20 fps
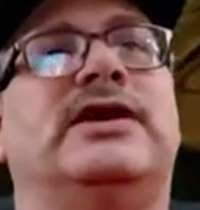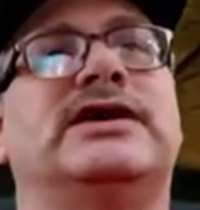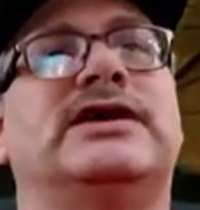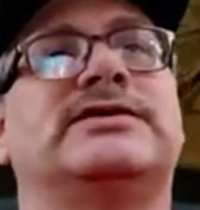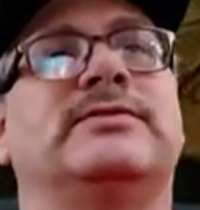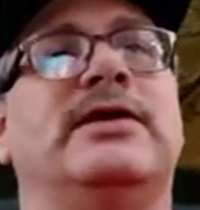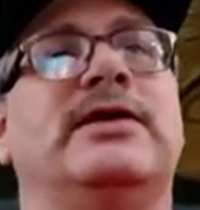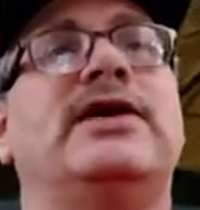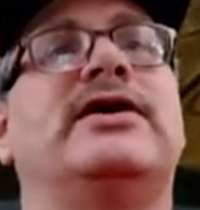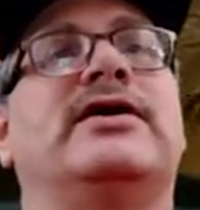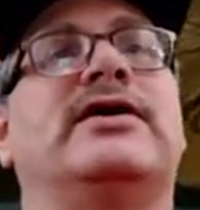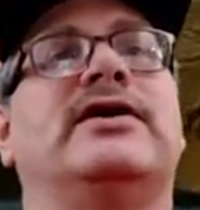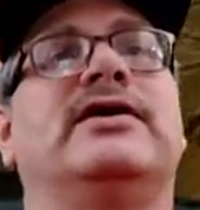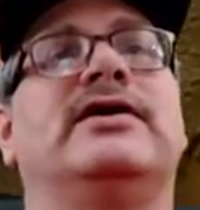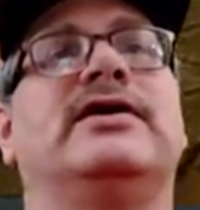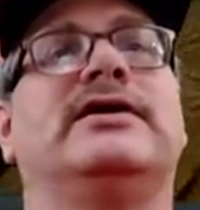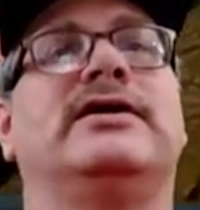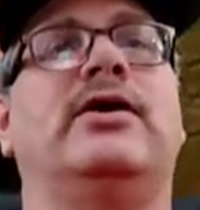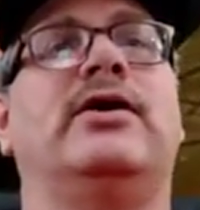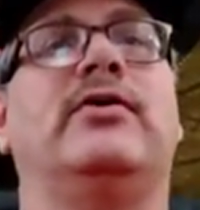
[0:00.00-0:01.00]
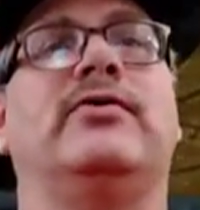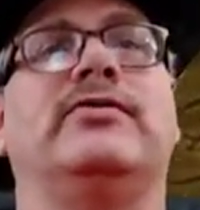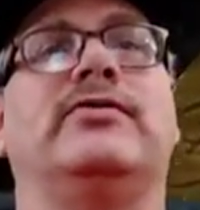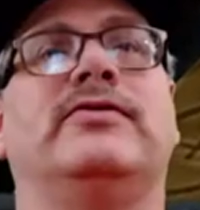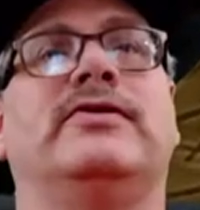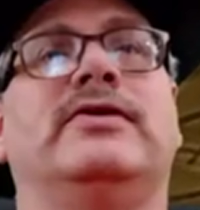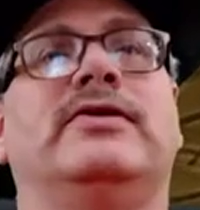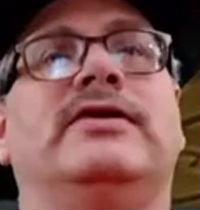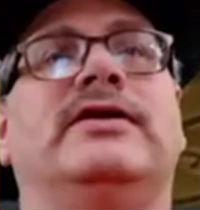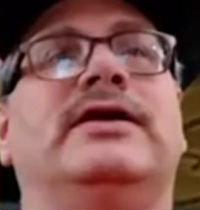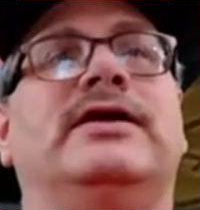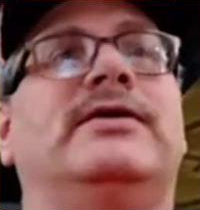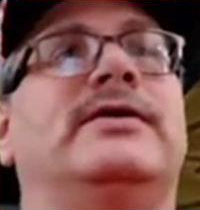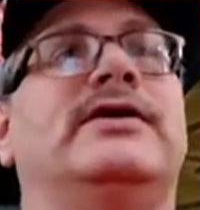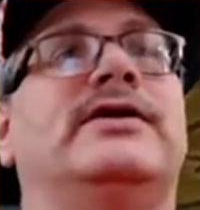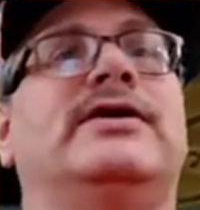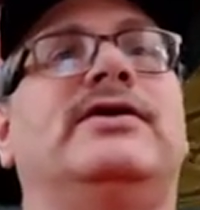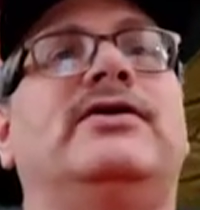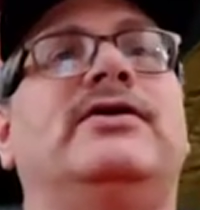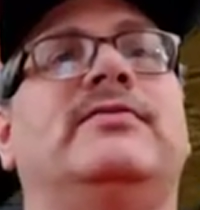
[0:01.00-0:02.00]
watch him. There. Go. There we
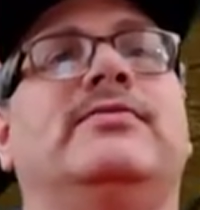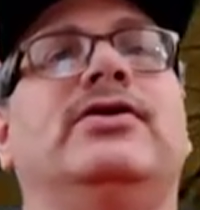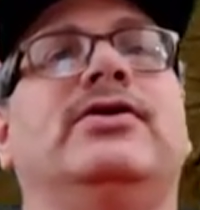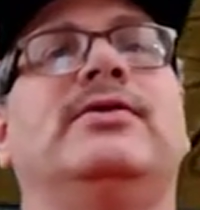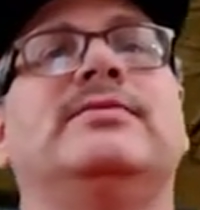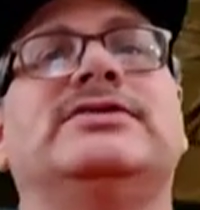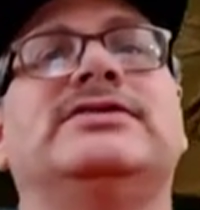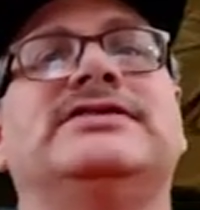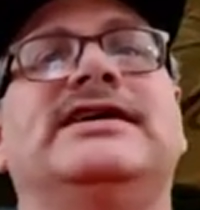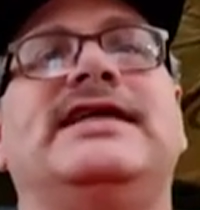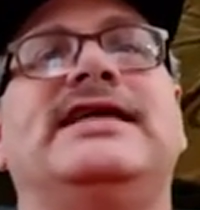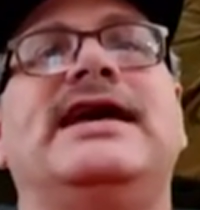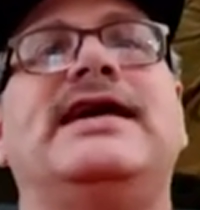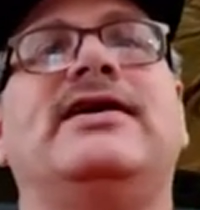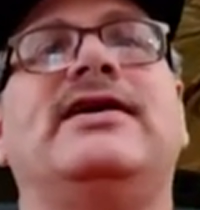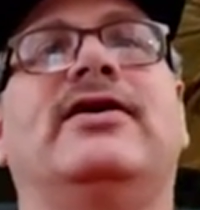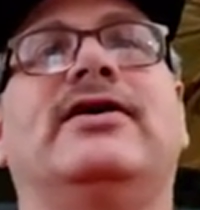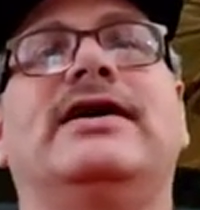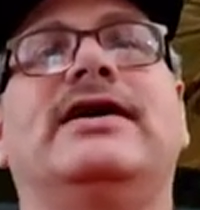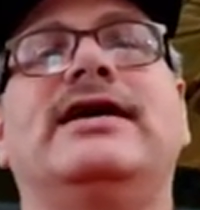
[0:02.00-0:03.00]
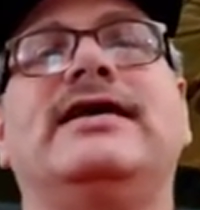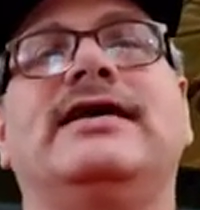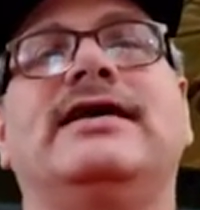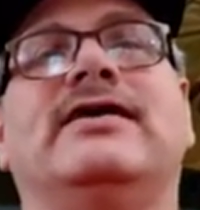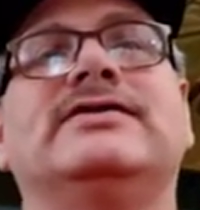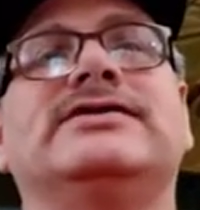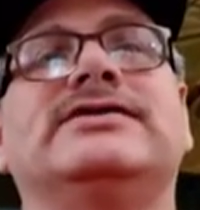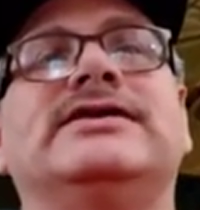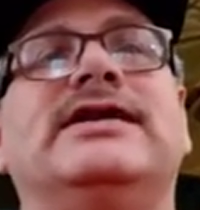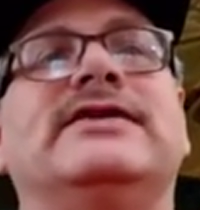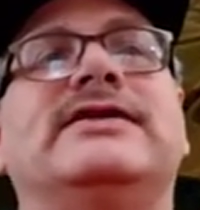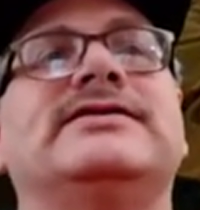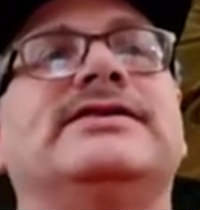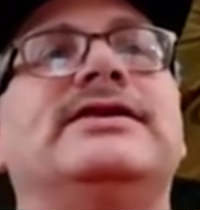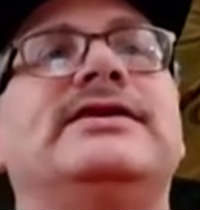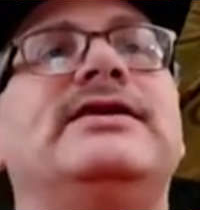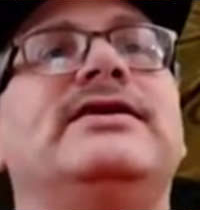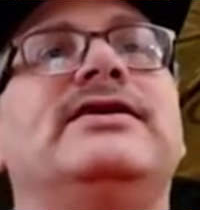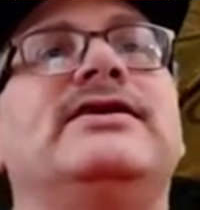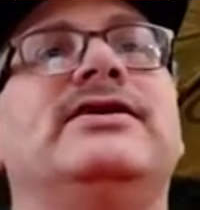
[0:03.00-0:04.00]
go. Boom. Just like that. Okay, that was
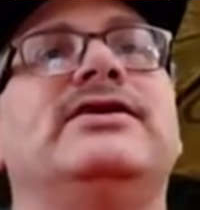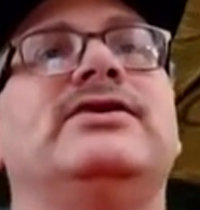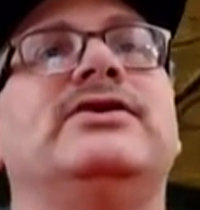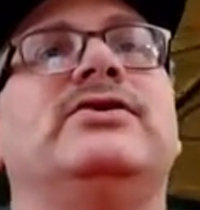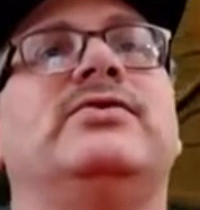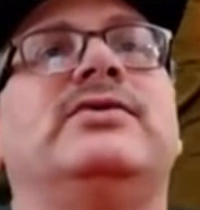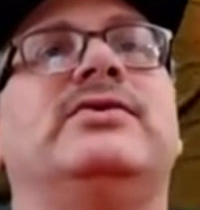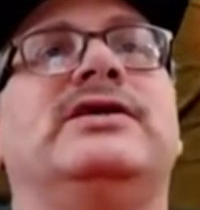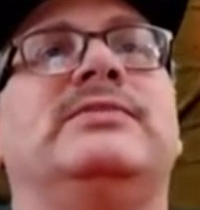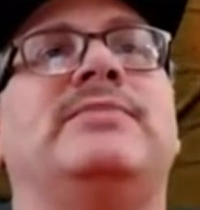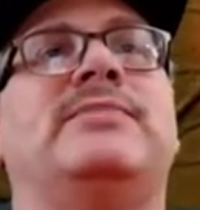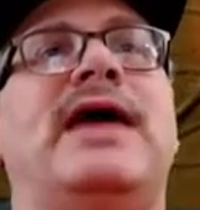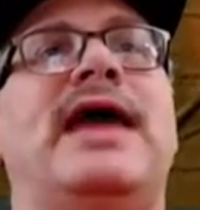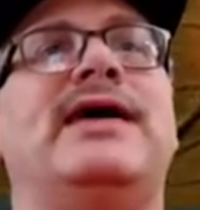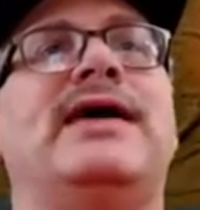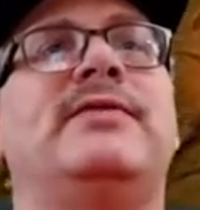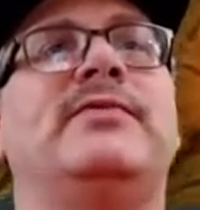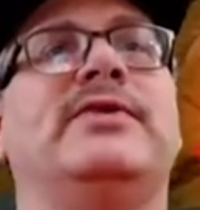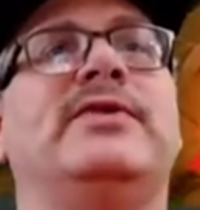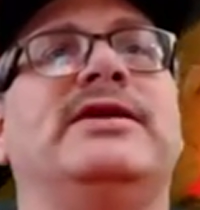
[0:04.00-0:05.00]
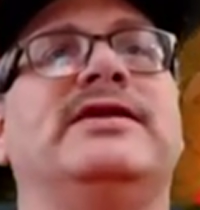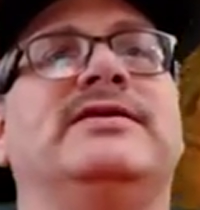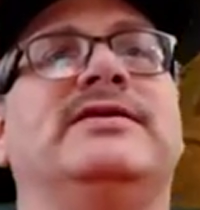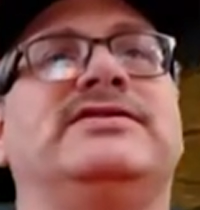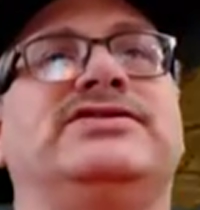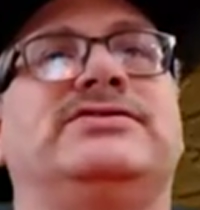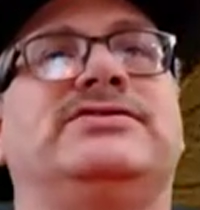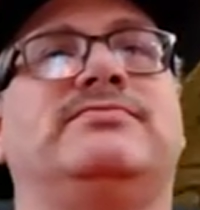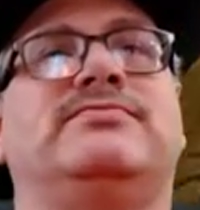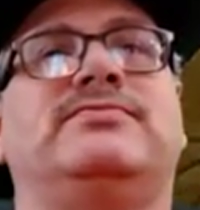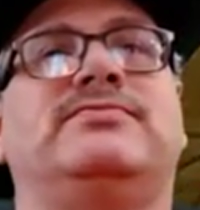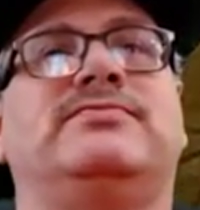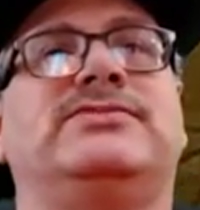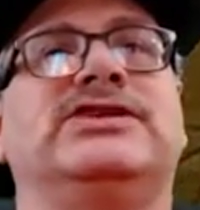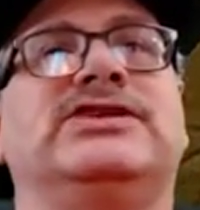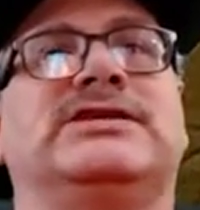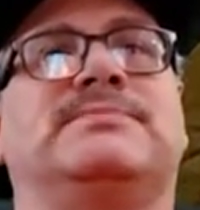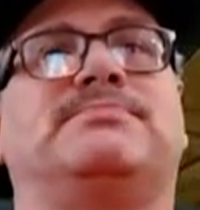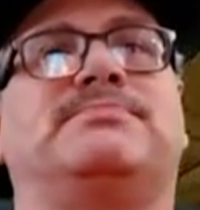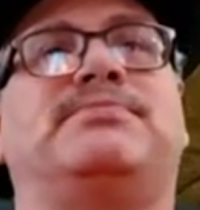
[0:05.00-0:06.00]
good. We did bang him. We did
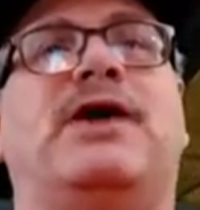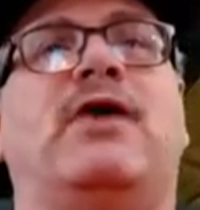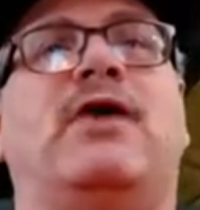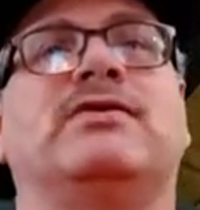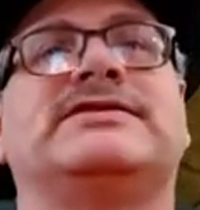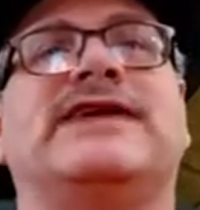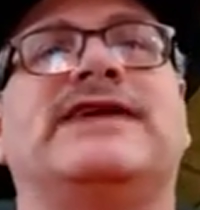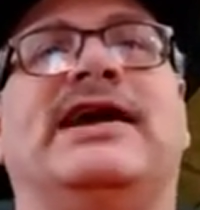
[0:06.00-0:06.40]
just pounce